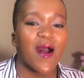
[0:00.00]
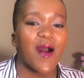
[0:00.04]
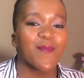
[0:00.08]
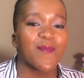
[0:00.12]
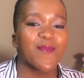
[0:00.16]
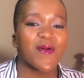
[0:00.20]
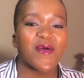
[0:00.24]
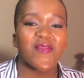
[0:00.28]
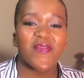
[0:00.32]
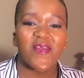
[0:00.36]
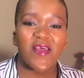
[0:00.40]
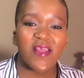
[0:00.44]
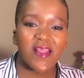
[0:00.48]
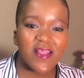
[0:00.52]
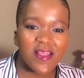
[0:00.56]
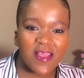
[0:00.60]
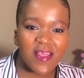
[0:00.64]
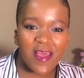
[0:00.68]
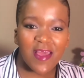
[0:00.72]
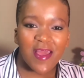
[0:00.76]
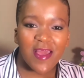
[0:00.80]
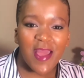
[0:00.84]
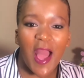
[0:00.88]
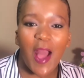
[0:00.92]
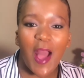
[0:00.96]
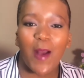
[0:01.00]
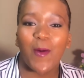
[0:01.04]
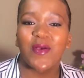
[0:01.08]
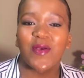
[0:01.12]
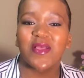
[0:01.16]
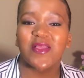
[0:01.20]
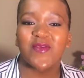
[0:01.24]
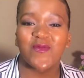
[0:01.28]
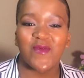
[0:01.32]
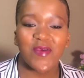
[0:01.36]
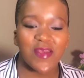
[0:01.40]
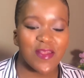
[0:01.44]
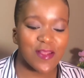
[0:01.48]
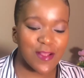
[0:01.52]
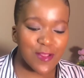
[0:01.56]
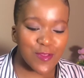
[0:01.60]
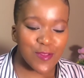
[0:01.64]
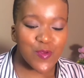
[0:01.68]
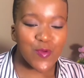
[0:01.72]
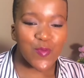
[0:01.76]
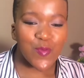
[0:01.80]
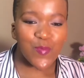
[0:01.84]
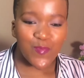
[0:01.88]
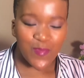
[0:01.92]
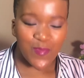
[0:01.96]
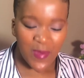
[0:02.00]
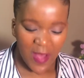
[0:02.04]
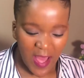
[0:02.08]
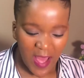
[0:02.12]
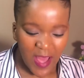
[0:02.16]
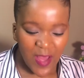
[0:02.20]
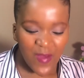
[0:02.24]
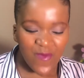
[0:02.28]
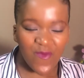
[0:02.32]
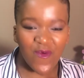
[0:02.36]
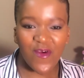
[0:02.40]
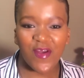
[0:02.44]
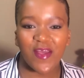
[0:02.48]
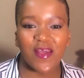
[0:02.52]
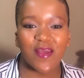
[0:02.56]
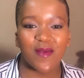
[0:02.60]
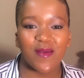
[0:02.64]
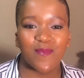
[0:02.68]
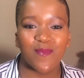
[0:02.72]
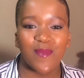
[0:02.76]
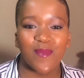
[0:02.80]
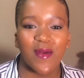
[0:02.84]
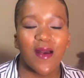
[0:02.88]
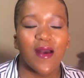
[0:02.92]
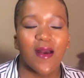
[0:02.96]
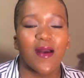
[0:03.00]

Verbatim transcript: But that day, I was ready to buy for him.